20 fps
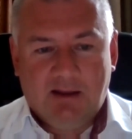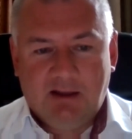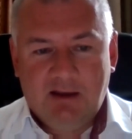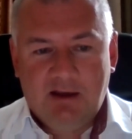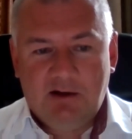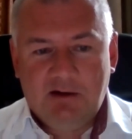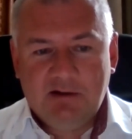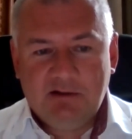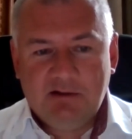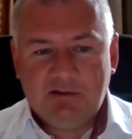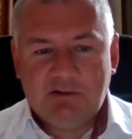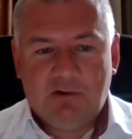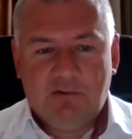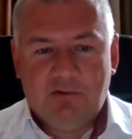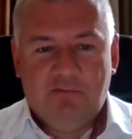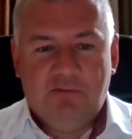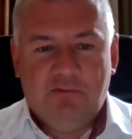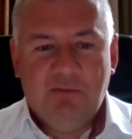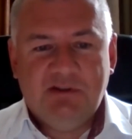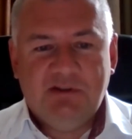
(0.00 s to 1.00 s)
Adherents
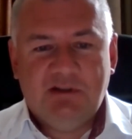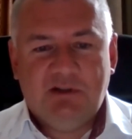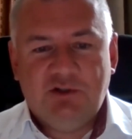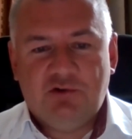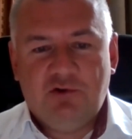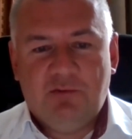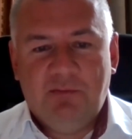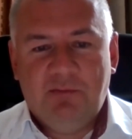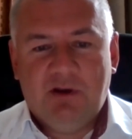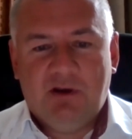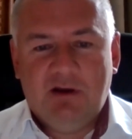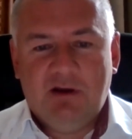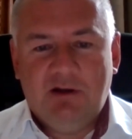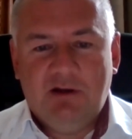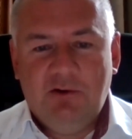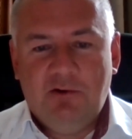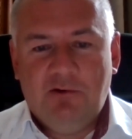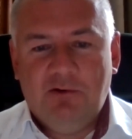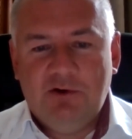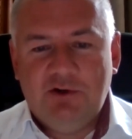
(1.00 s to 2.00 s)
of misanthropic
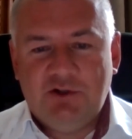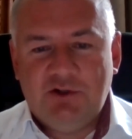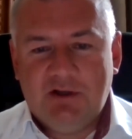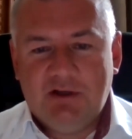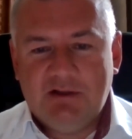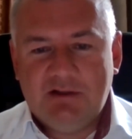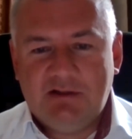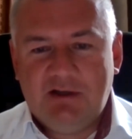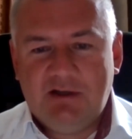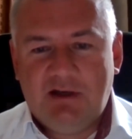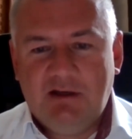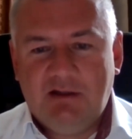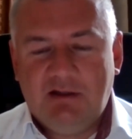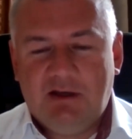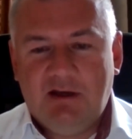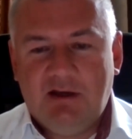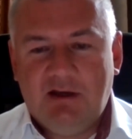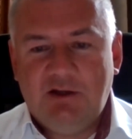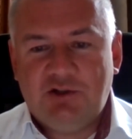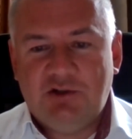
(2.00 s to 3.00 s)
ideology incite
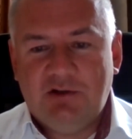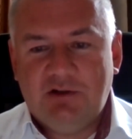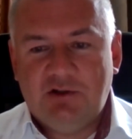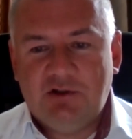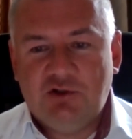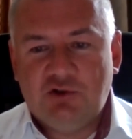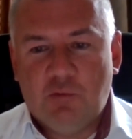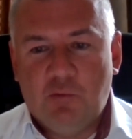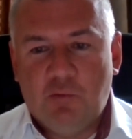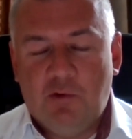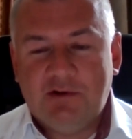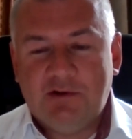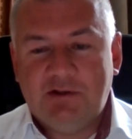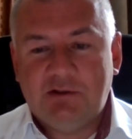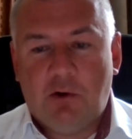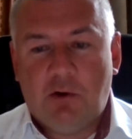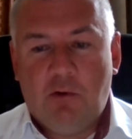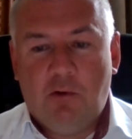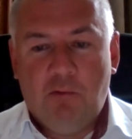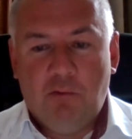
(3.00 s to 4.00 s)
hatred
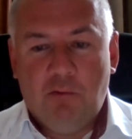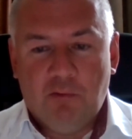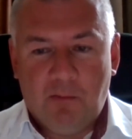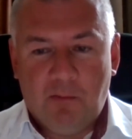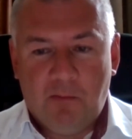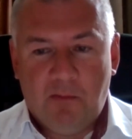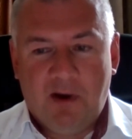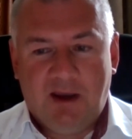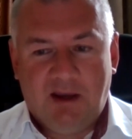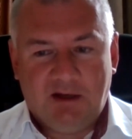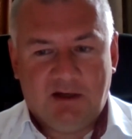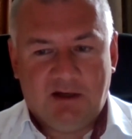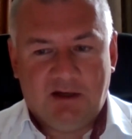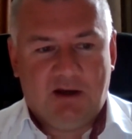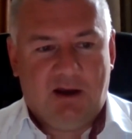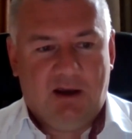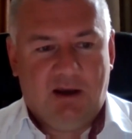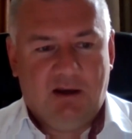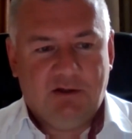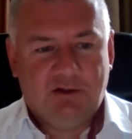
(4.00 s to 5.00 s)
towards all
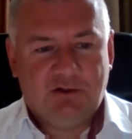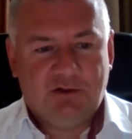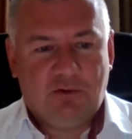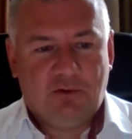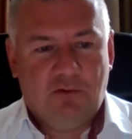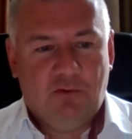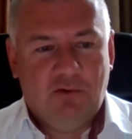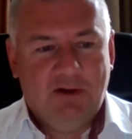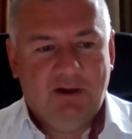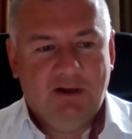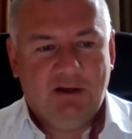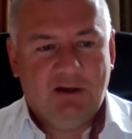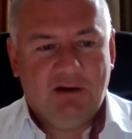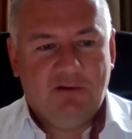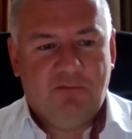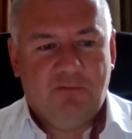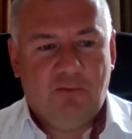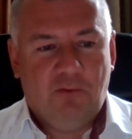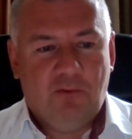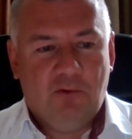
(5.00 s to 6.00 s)
mankind, calling
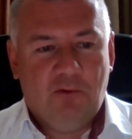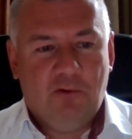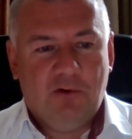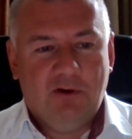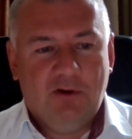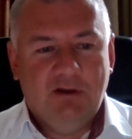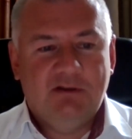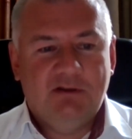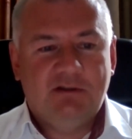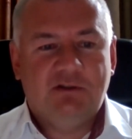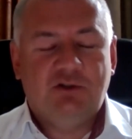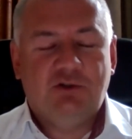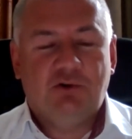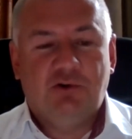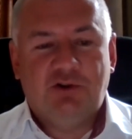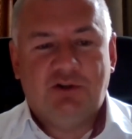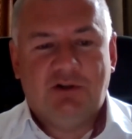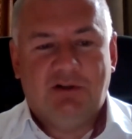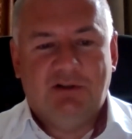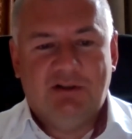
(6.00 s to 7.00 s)
for its
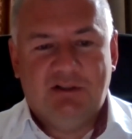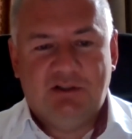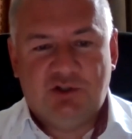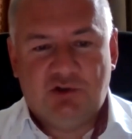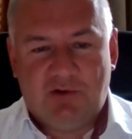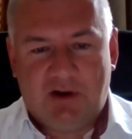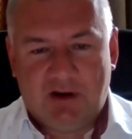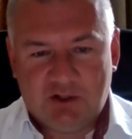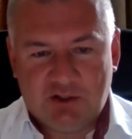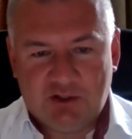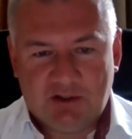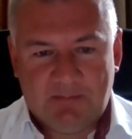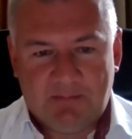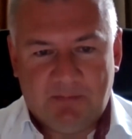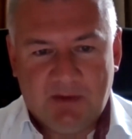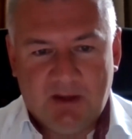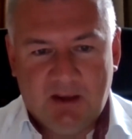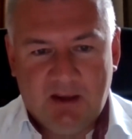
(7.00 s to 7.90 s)
total destruction.